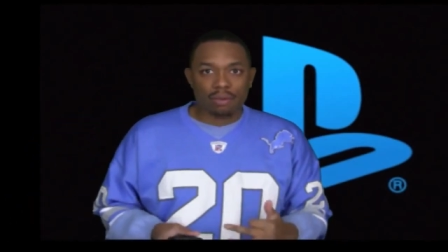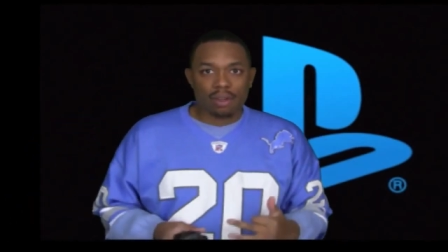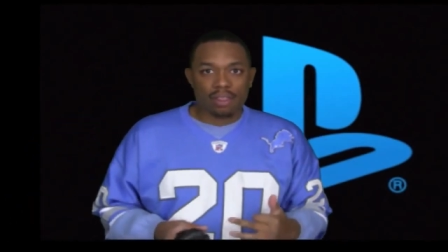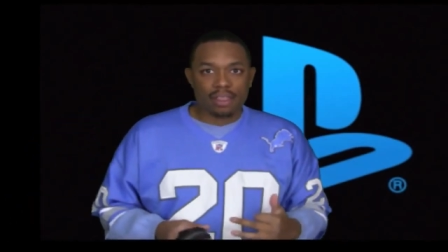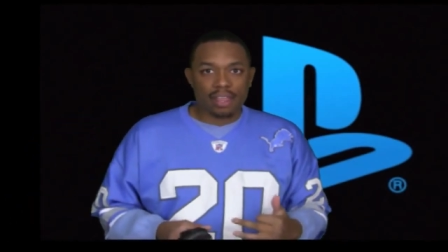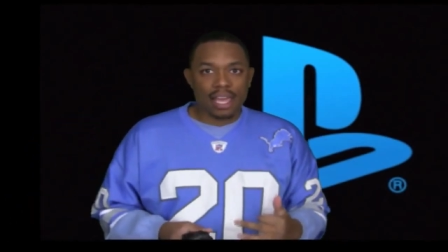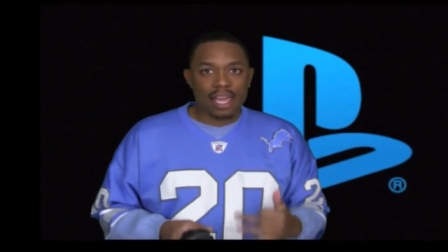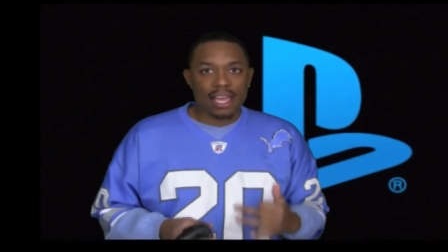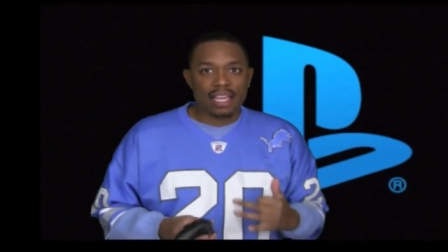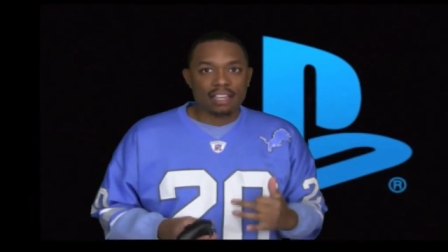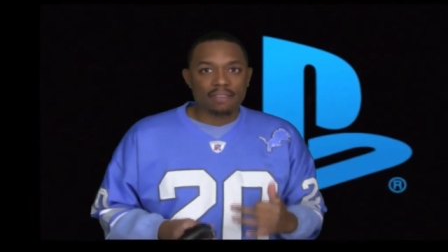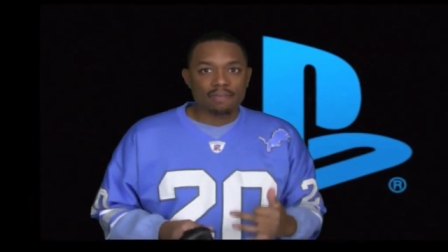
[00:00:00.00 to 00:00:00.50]

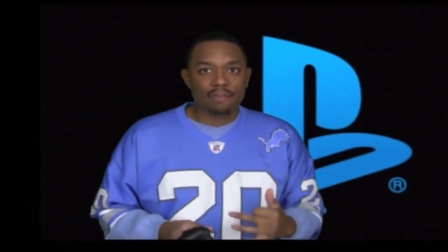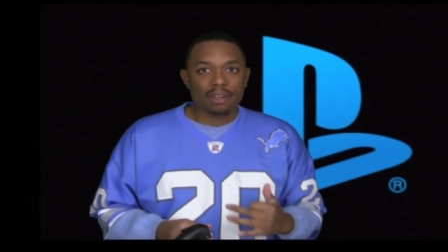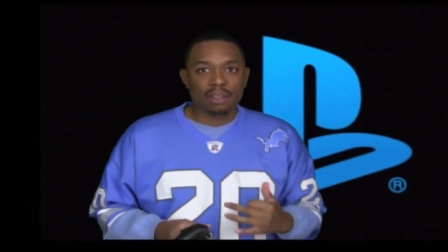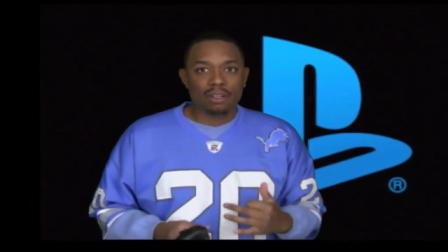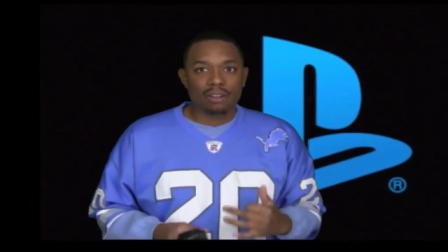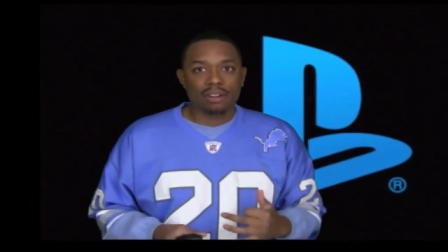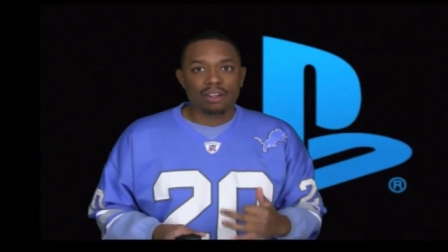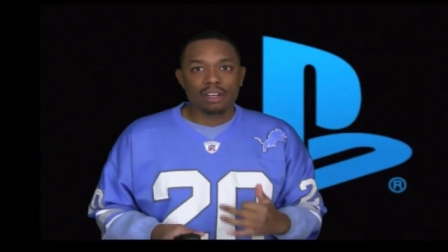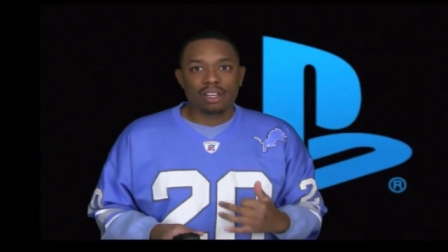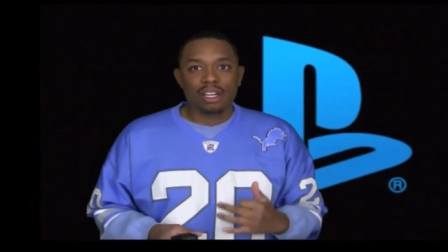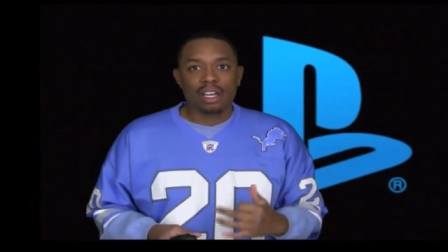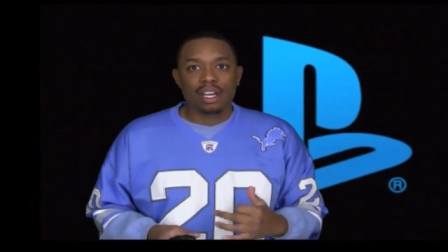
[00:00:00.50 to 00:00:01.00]
with a
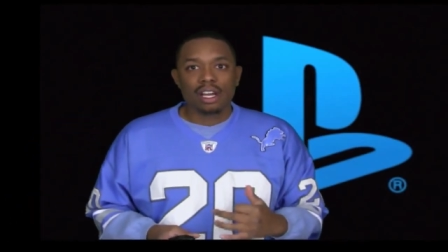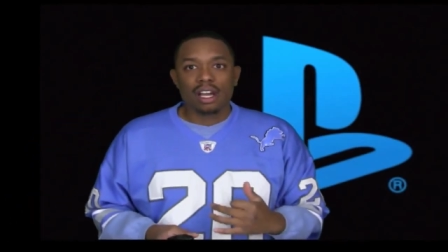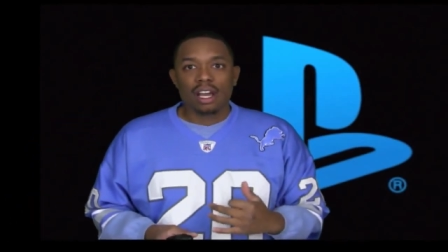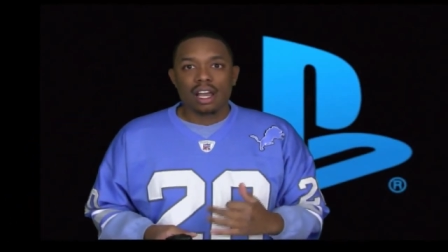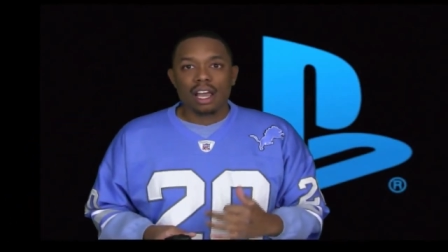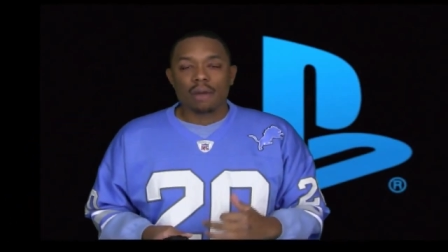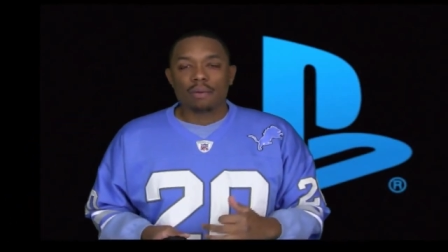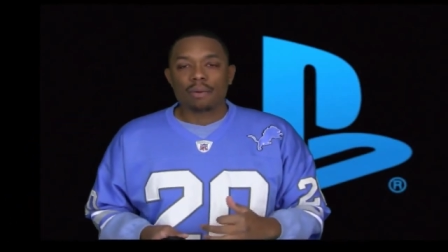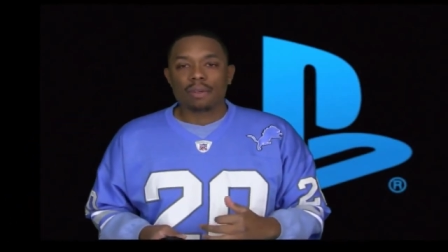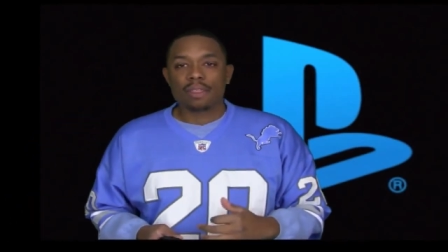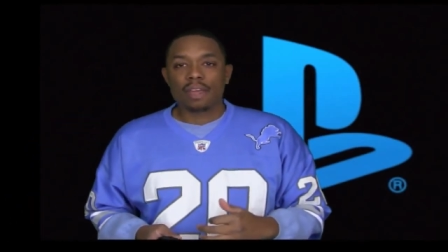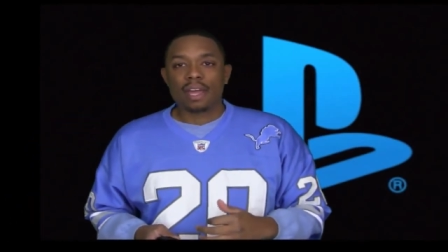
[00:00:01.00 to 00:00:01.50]

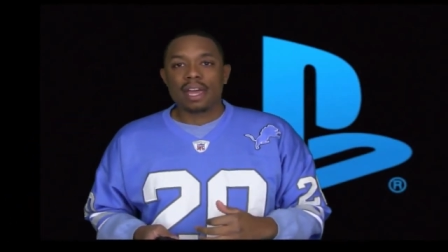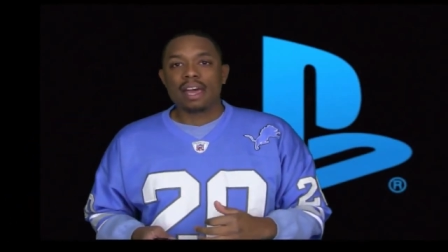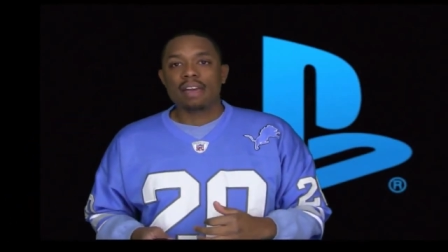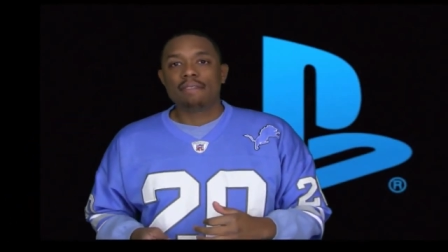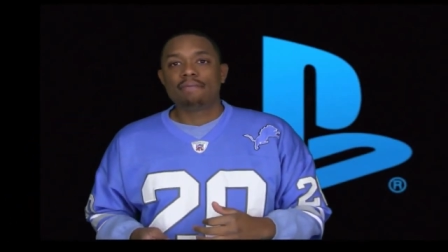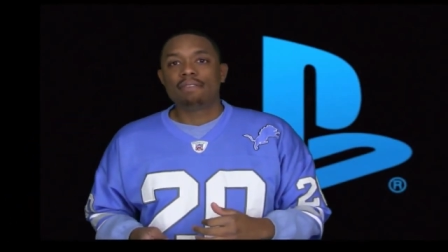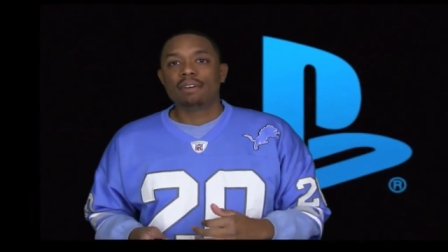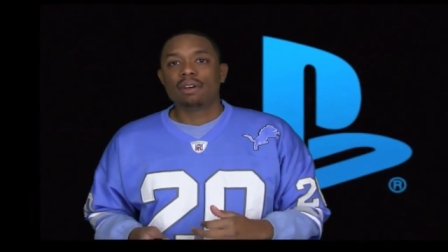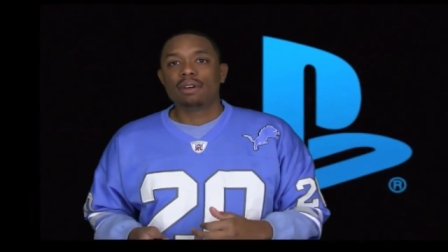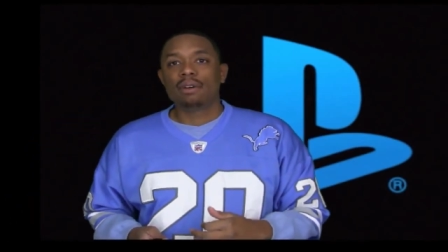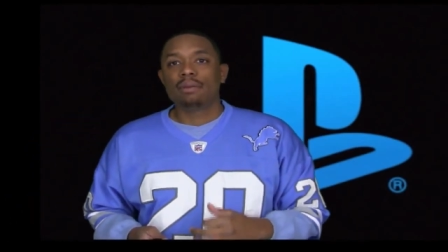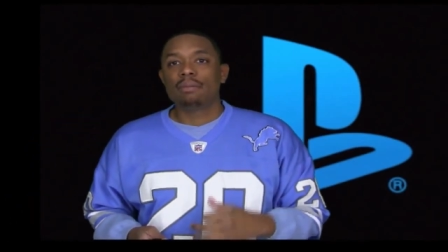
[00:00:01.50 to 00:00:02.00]

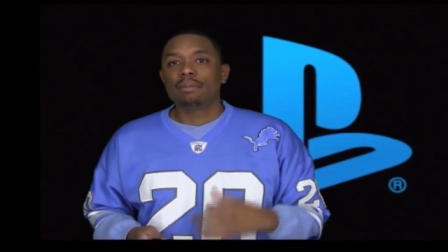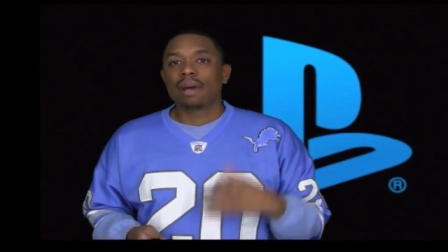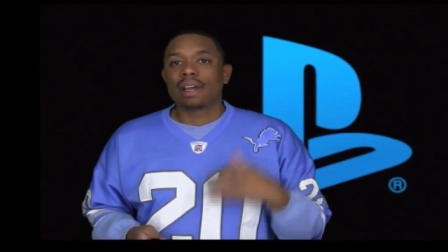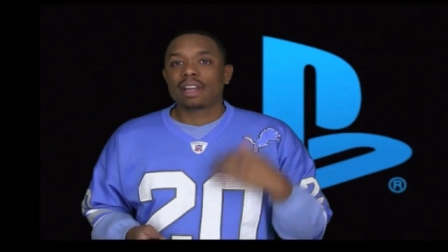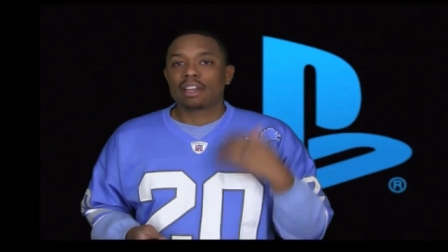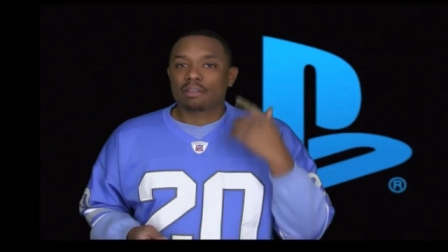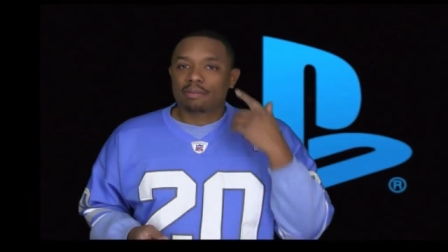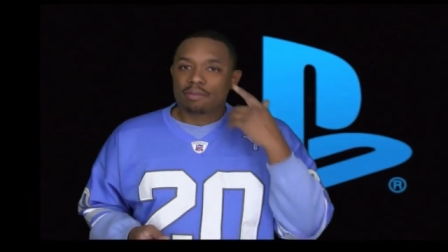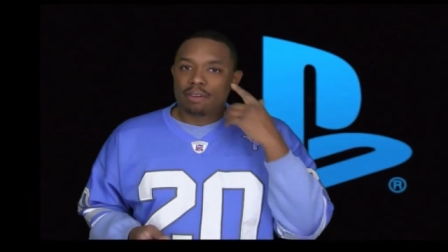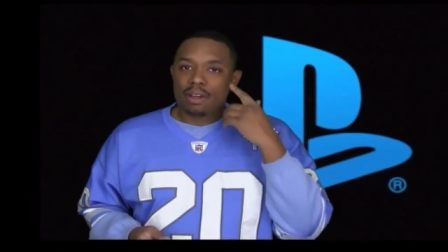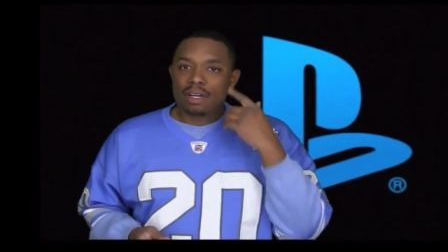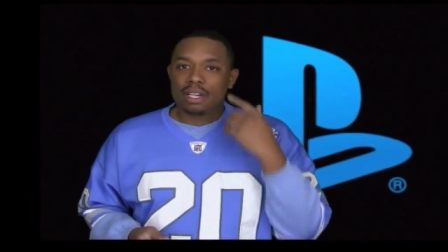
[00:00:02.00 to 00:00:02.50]
headphone
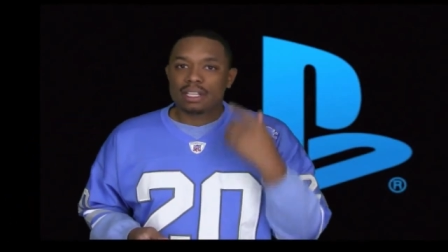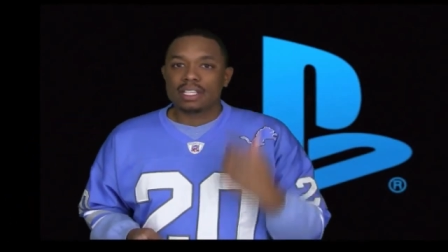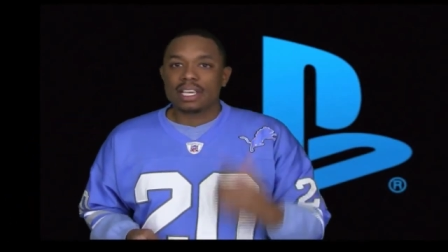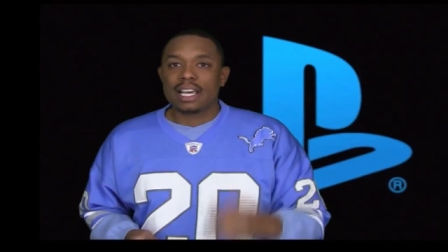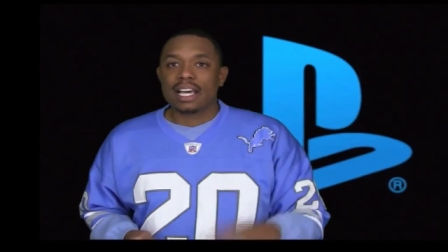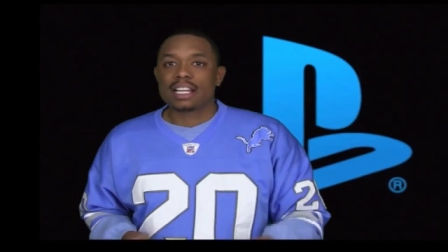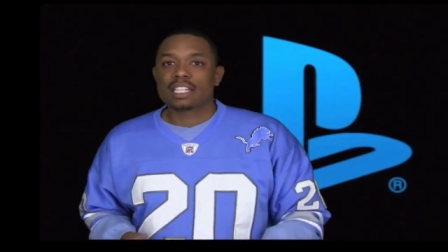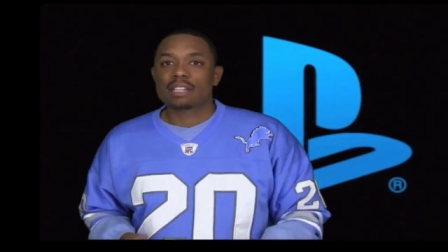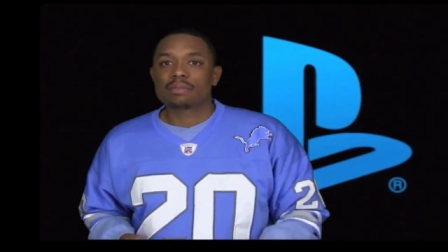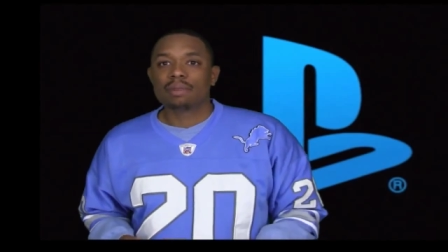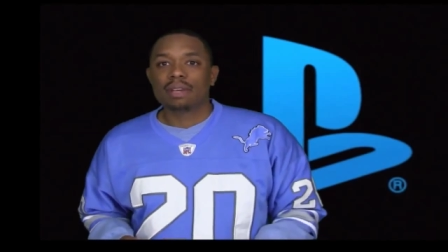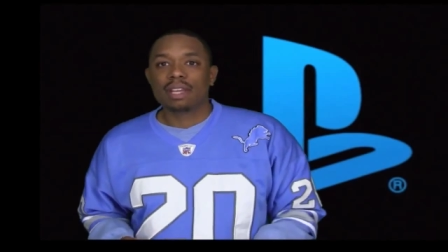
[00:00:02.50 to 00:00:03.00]
microphone
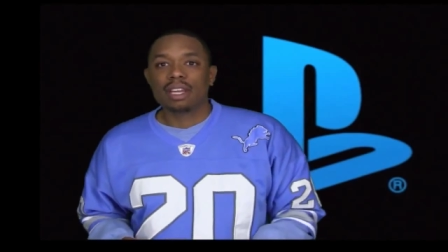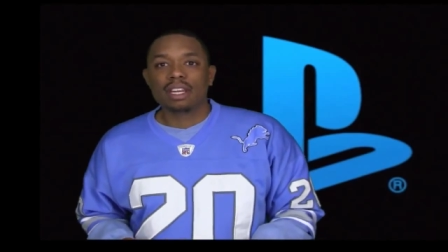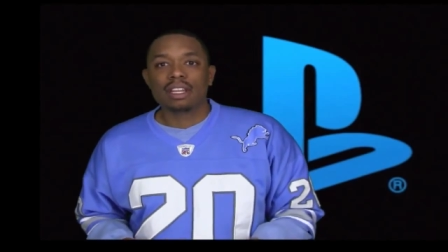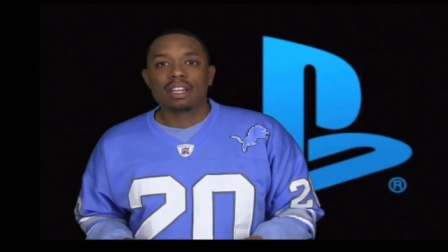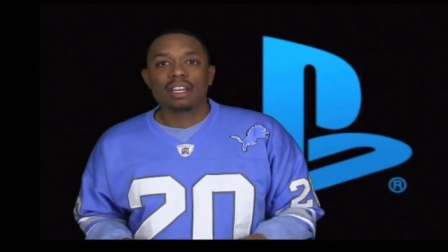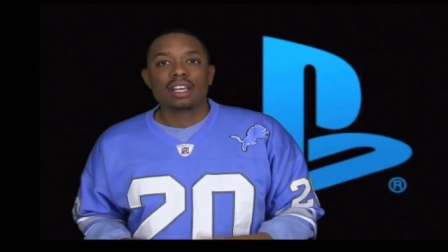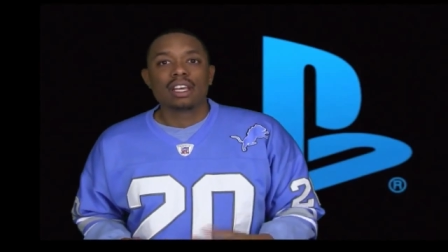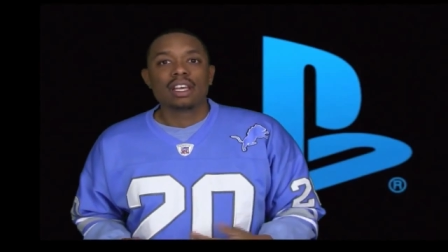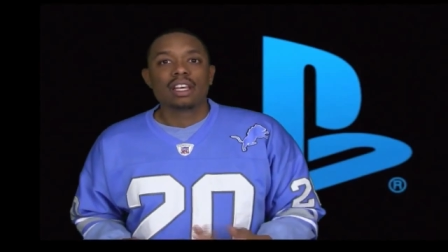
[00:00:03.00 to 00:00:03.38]
attachment.